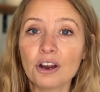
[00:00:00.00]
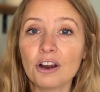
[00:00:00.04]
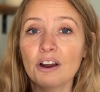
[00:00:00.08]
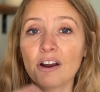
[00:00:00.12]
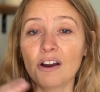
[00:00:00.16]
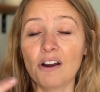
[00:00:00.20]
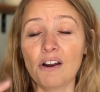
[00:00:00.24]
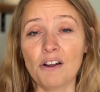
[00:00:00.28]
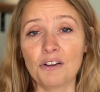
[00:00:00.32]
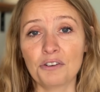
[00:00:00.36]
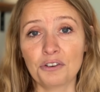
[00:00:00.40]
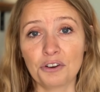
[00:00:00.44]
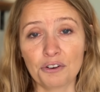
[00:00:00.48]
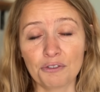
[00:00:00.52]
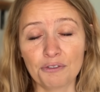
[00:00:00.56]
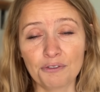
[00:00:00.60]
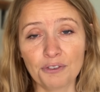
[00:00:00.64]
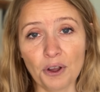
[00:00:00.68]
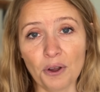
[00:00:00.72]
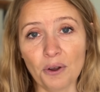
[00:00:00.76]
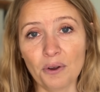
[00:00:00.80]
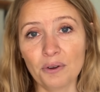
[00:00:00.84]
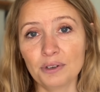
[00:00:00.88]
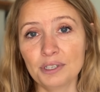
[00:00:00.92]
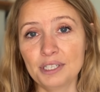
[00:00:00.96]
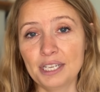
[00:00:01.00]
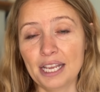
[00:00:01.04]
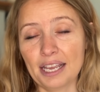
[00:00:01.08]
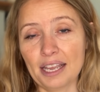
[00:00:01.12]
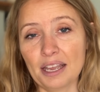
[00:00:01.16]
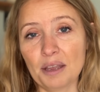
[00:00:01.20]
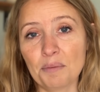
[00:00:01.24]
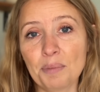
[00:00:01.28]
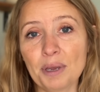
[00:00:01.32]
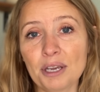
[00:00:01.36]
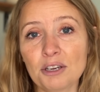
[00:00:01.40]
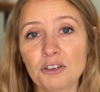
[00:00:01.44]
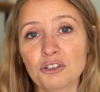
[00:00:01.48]
or on your phone,
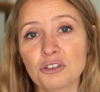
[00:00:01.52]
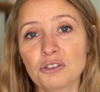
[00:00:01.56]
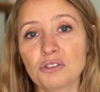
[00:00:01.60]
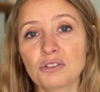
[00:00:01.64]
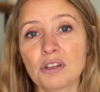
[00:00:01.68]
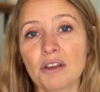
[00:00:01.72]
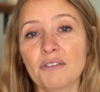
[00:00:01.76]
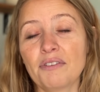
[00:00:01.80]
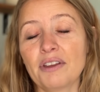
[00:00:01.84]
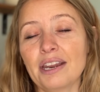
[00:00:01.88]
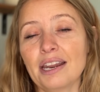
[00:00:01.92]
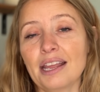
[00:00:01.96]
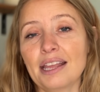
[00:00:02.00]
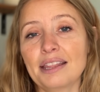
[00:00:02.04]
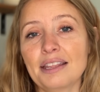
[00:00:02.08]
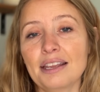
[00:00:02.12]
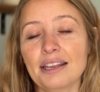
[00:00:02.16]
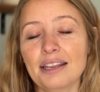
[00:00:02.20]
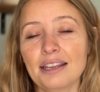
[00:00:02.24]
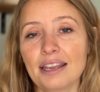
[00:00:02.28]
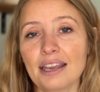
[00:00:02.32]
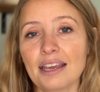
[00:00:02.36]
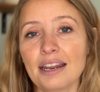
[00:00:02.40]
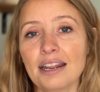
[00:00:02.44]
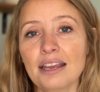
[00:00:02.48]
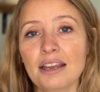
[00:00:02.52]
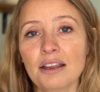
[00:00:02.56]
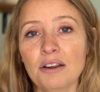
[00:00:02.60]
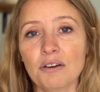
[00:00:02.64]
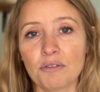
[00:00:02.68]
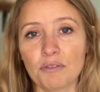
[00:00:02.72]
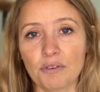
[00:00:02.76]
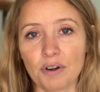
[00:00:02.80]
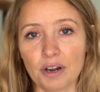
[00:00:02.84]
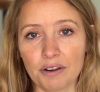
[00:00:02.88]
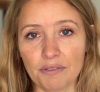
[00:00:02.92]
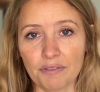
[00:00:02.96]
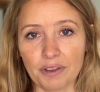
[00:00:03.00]
taking pictures of it, and then getting
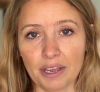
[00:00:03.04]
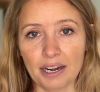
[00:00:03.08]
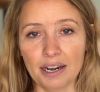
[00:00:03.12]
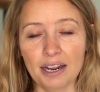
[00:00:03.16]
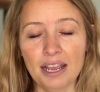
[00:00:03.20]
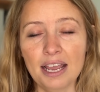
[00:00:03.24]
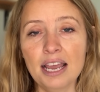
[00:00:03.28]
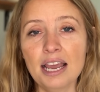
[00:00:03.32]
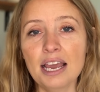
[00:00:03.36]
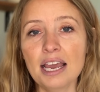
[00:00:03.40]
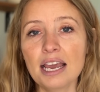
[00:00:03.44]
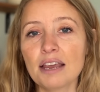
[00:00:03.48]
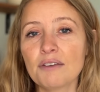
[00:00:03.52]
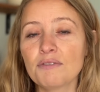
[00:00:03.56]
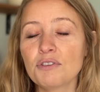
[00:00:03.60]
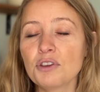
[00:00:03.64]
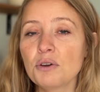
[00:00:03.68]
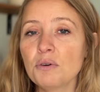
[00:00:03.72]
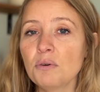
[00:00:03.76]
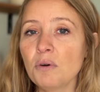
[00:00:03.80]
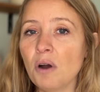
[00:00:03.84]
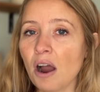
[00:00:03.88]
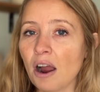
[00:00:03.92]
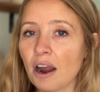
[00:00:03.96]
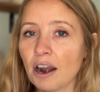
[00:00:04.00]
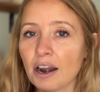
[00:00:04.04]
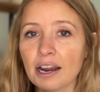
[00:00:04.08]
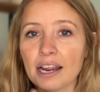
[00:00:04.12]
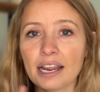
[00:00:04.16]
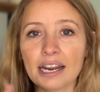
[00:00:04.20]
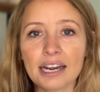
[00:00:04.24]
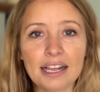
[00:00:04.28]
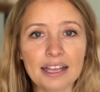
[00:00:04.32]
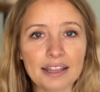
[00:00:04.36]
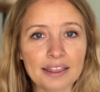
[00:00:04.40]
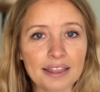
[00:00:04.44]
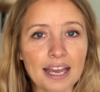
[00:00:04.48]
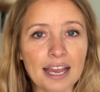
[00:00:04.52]
rid of it. If you are
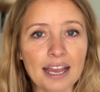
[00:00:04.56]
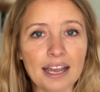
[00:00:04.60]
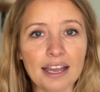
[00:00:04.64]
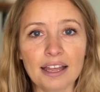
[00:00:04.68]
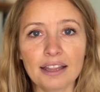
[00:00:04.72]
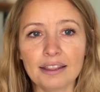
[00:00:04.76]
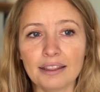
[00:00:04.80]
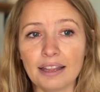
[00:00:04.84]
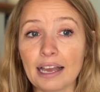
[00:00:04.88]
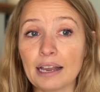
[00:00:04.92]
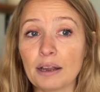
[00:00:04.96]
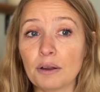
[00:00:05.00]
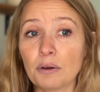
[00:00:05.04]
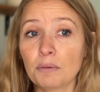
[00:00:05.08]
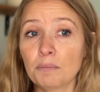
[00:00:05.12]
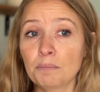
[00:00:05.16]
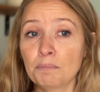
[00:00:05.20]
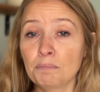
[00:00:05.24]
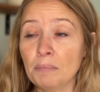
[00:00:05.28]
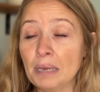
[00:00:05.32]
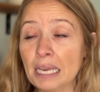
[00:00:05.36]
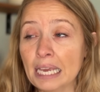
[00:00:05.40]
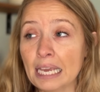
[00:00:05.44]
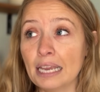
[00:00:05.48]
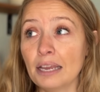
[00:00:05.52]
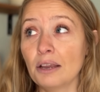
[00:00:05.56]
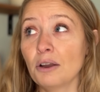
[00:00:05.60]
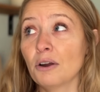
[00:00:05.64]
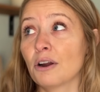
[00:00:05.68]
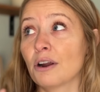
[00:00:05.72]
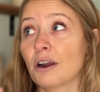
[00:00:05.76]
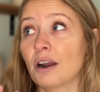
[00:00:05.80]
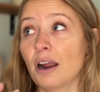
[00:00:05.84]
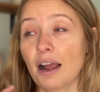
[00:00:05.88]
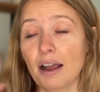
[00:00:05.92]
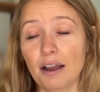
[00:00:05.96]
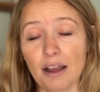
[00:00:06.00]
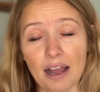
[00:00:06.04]
anything like me,
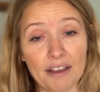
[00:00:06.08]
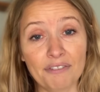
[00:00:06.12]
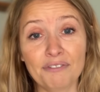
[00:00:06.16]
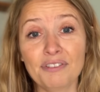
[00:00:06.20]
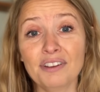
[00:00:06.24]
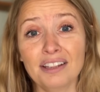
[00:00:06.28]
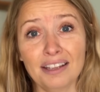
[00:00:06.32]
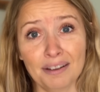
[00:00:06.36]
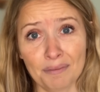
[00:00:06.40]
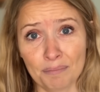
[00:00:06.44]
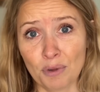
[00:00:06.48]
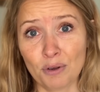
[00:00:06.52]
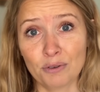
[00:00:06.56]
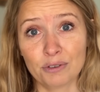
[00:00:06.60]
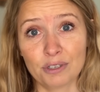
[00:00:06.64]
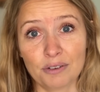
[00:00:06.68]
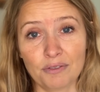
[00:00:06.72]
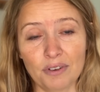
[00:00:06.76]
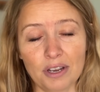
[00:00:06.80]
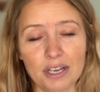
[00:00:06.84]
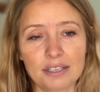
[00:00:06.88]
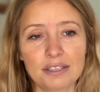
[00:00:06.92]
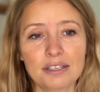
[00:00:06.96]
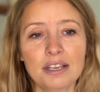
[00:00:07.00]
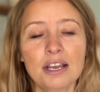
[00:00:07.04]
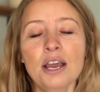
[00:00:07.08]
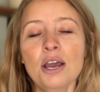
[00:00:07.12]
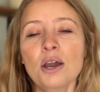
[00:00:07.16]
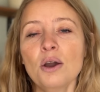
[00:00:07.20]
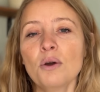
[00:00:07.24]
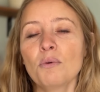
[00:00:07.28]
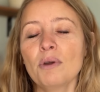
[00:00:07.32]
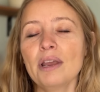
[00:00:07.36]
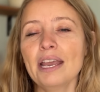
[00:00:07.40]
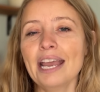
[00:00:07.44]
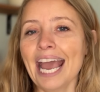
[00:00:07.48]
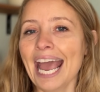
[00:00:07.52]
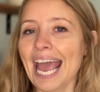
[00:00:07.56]
or I feel like most of us,
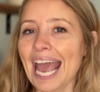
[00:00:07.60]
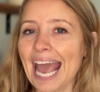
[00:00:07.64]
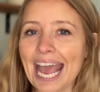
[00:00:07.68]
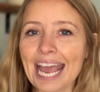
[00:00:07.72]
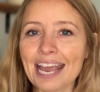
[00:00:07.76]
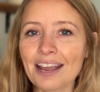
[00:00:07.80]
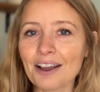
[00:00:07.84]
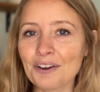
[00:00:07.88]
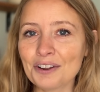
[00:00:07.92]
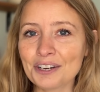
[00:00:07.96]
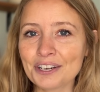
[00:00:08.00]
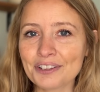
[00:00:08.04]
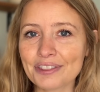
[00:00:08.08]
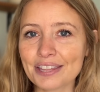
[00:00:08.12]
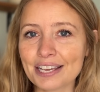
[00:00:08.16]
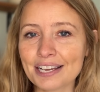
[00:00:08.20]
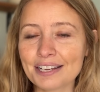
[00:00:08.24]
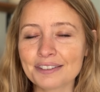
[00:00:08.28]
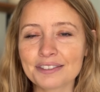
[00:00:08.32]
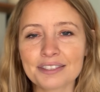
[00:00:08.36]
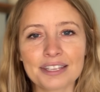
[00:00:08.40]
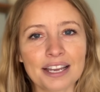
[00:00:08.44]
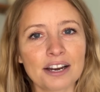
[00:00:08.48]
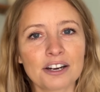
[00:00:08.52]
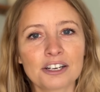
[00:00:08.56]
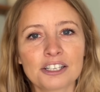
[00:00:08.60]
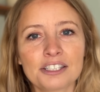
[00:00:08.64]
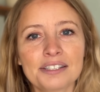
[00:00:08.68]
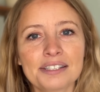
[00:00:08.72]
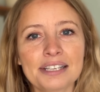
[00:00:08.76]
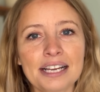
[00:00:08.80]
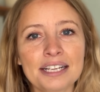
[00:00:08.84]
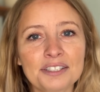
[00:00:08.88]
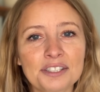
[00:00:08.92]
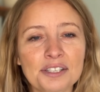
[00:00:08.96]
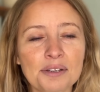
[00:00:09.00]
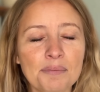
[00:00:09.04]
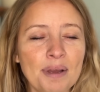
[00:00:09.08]
we hang on to things, they're
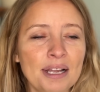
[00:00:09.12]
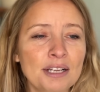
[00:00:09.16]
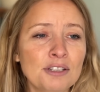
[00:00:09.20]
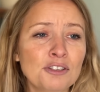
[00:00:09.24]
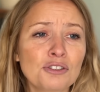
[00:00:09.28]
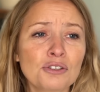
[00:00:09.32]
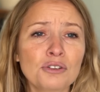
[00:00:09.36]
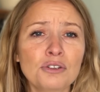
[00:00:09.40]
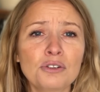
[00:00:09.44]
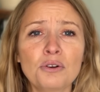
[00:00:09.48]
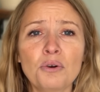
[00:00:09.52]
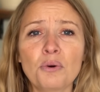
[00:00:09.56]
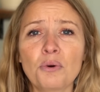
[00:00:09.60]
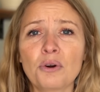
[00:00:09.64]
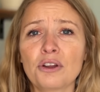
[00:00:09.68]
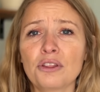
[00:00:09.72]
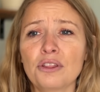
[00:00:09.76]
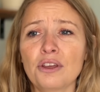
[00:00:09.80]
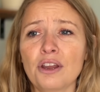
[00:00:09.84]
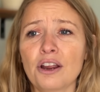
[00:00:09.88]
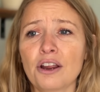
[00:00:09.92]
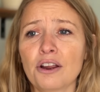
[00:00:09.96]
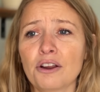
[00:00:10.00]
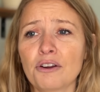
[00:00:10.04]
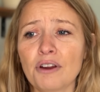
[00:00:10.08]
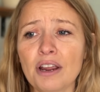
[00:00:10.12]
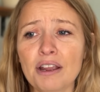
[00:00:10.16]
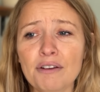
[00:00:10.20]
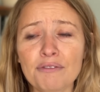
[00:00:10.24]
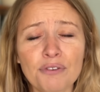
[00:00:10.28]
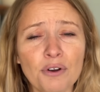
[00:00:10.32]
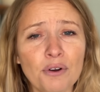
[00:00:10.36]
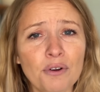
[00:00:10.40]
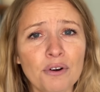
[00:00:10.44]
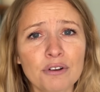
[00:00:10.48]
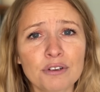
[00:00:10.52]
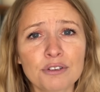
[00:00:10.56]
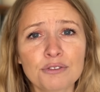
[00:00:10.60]
sentimental or they're great
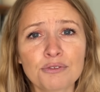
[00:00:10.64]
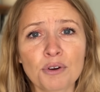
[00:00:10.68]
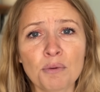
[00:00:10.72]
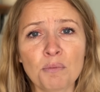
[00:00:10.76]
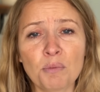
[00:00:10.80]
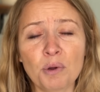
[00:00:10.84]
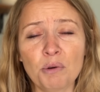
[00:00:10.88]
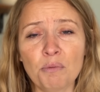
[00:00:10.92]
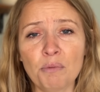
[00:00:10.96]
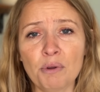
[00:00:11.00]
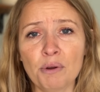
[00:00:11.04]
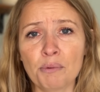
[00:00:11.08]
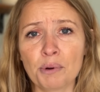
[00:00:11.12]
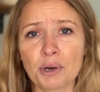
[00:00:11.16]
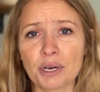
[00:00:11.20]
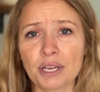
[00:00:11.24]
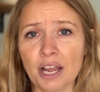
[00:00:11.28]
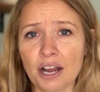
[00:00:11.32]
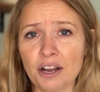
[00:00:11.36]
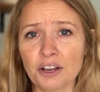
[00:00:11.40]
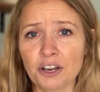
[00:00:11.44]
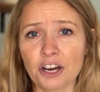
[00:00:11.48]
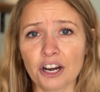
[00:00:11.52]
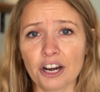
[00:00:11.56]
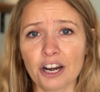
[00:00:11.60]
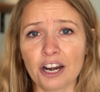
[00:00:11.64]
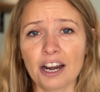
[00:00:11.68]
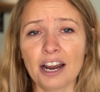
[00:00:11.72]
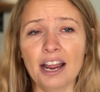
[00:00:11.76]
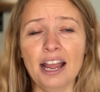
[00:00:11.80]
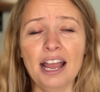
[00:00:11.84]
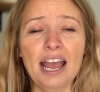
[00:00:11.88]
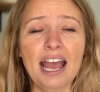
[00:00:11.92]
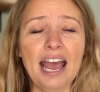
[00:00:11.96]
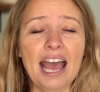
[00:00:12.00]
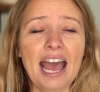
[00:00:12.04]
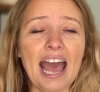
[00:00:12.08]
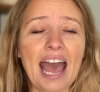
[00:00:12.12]
photos from when we were younger,
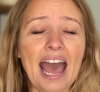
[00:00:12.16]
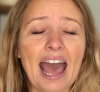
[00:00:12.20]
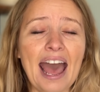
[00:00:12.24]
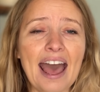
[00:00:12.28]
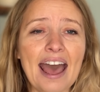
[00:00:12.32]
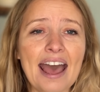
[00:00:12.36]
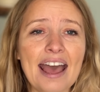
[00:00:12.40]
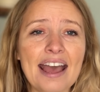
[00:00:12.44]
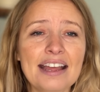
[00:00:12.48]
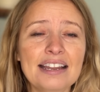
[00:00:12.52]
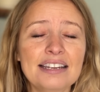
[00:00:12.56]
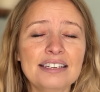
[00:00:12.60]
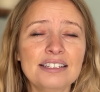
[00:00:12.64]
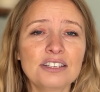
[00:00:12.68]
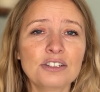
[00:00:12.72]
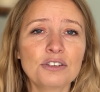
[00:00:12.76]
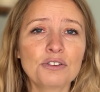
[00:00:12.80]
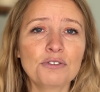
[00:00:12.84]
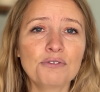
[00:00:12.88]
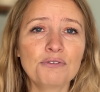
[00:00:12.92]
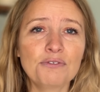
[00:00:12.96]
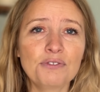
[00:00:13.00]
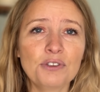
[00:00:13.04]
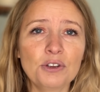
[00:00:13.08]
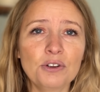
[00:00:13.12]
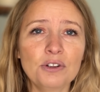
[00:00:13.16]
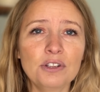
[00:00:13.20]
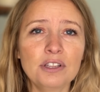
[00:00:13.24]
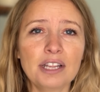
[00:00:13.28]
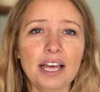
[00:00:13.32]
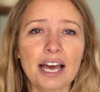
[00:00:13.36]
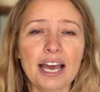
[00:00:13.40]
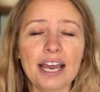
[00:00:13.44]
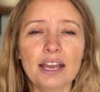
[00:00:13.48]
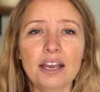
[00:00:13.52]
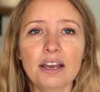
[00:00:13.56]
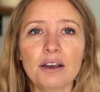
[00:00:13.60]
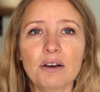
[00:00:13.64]
and you feel
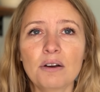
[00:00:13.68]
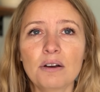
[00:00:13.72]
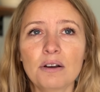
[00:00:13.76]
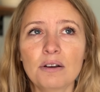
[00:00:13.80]
like